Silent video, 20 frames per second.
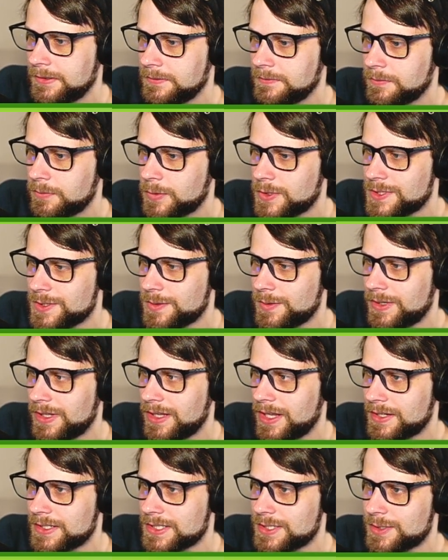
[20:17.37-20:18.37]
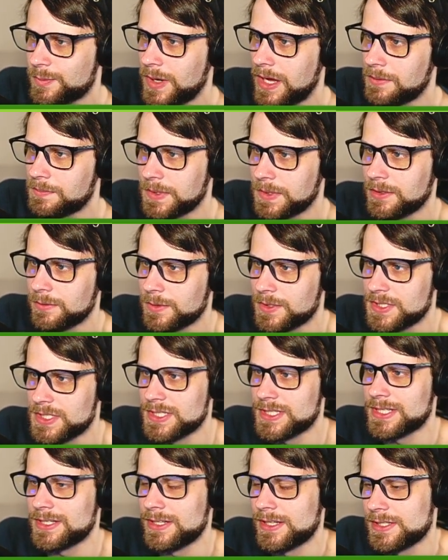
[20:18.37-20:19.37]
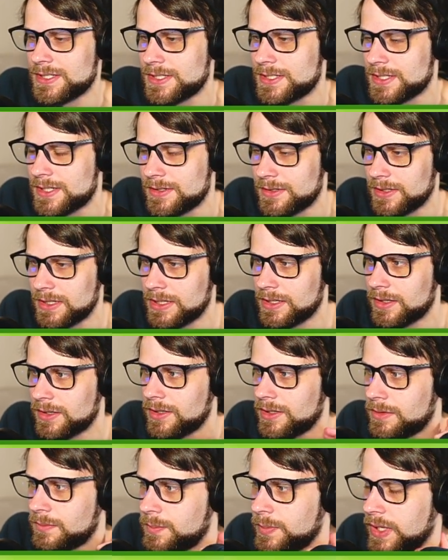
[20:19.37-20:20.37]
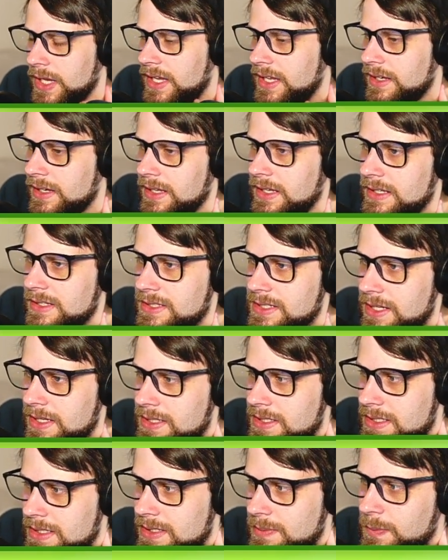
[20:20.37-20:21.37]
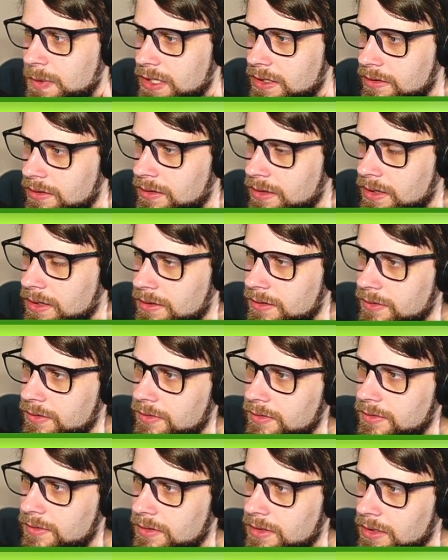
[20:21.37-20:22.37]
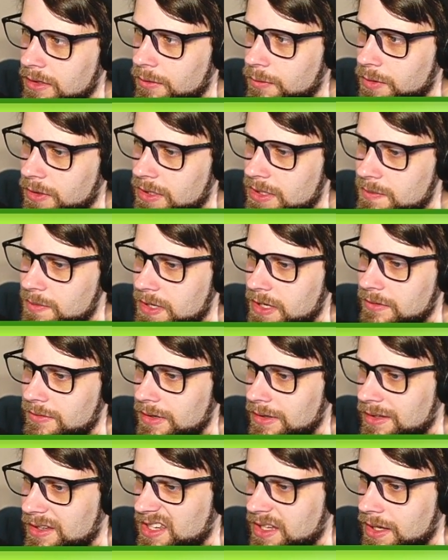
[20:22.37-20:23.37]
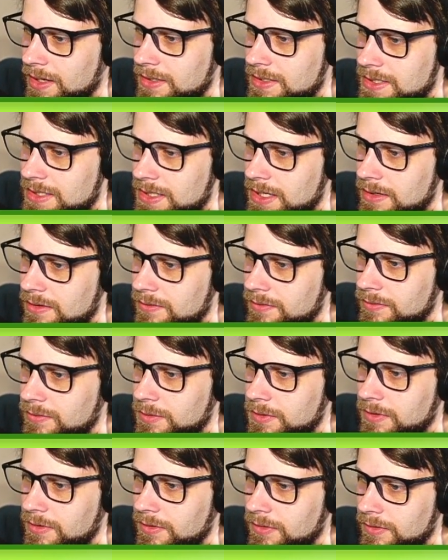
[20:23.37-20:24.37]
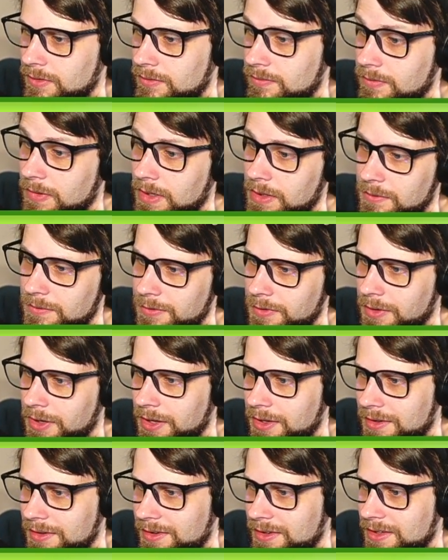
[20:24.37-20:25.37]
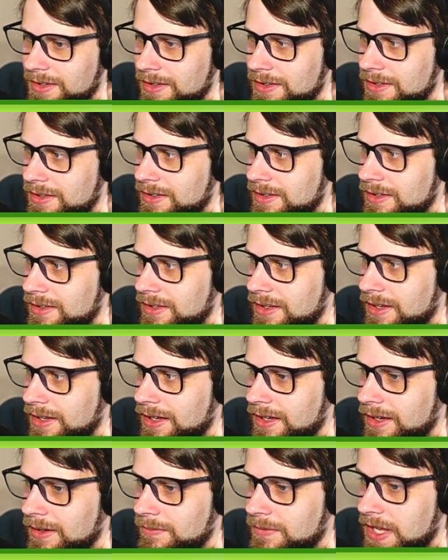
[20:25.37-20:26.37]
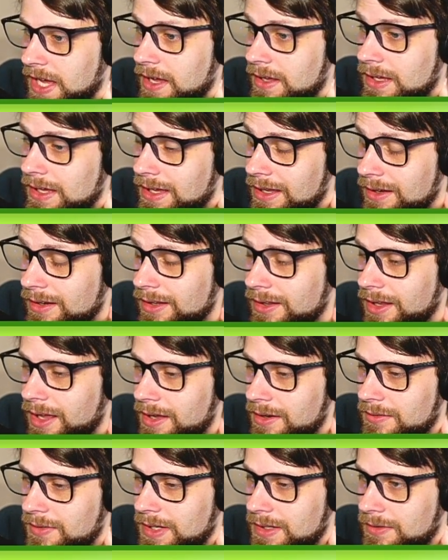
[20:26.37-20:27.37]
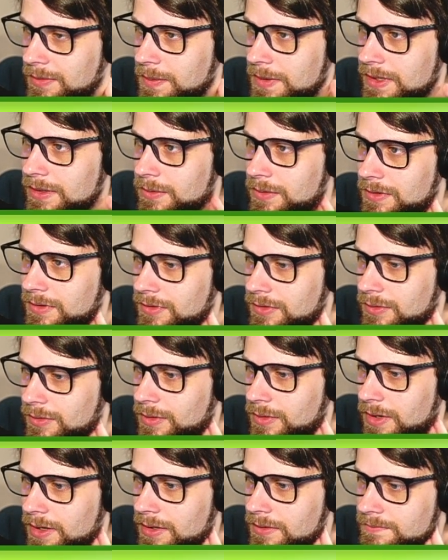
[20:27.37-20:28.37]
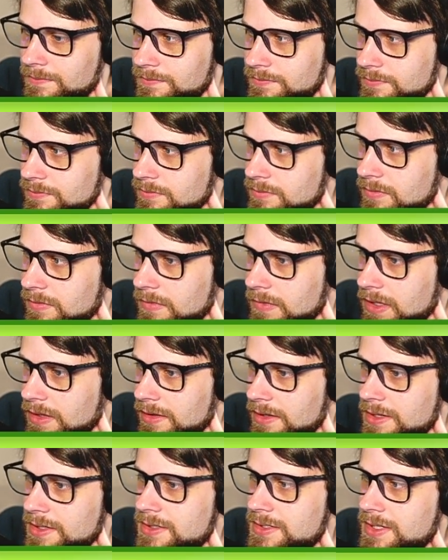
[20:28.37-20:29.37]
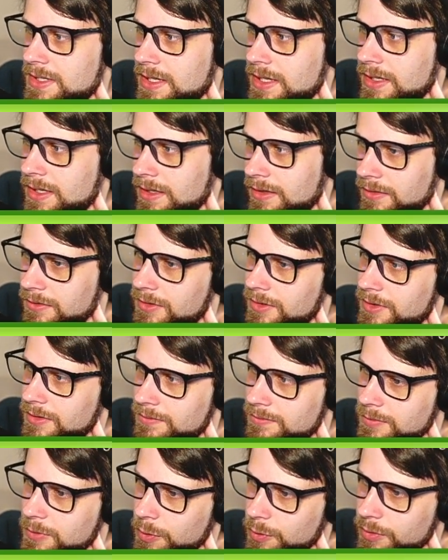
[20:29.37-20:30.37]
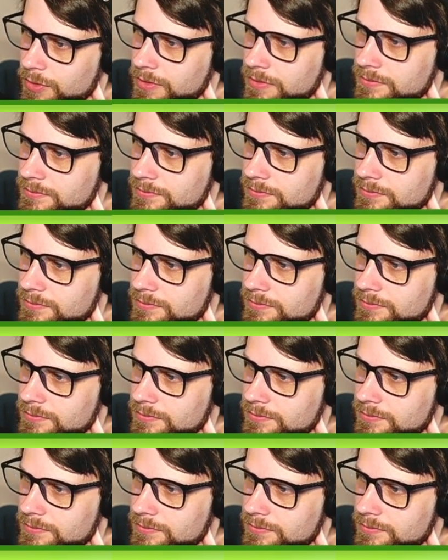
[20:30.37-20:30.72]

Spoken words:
We're doing a lot of swapping, which isn't necessarily good, but it does mean that, you know, we're keeping everything kind of safe, which is helpful. Nagy getting a lot of XP, which is great. There's a Kingdra, cool.